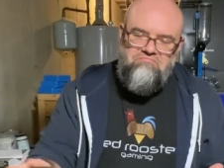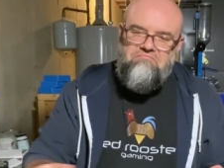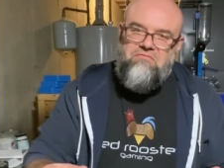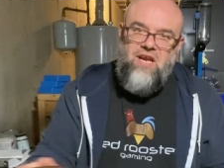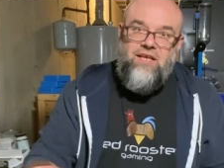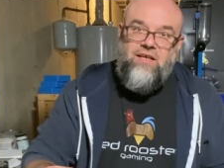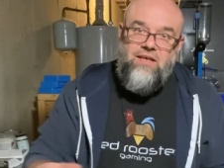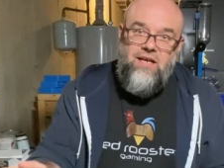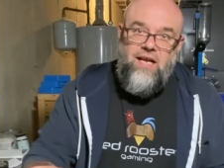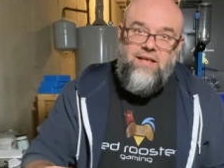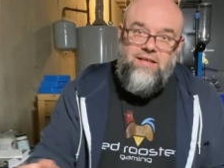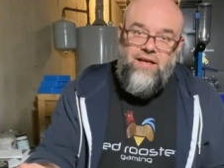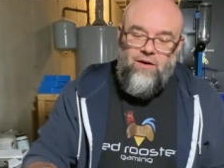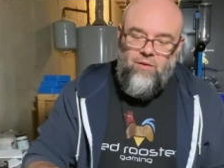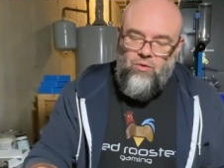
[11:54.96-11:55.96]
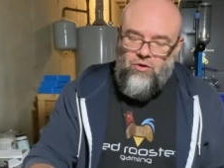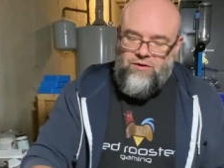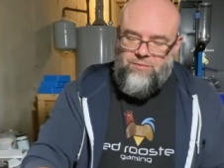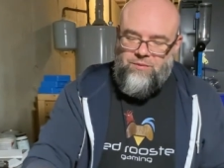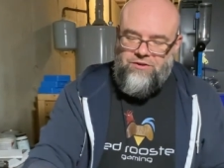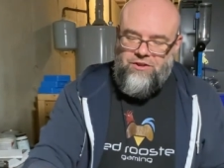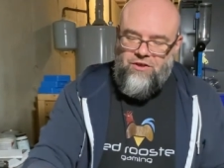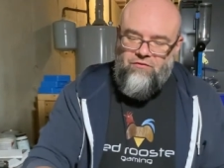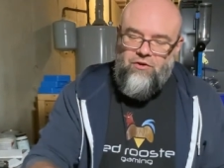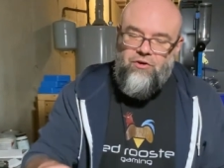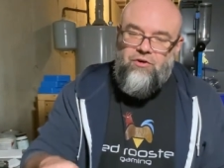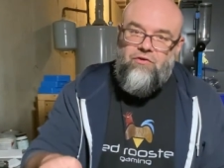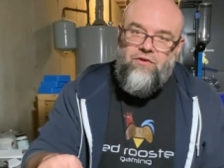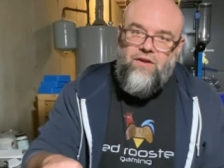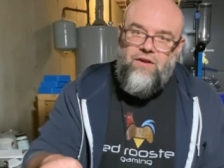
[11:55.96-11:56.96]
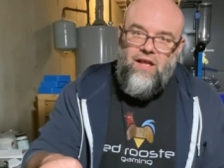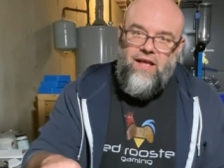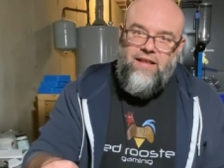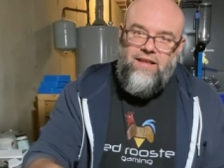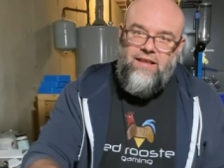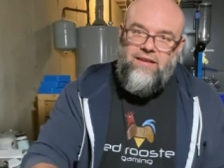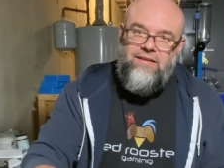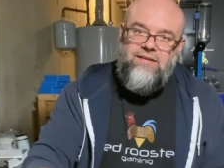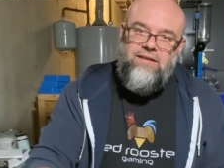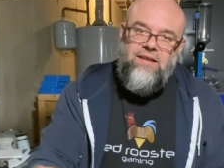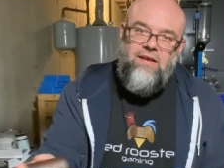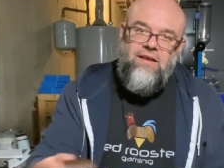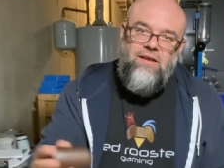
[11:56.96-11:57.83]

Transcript: Not, not terrible, especially if you're using like these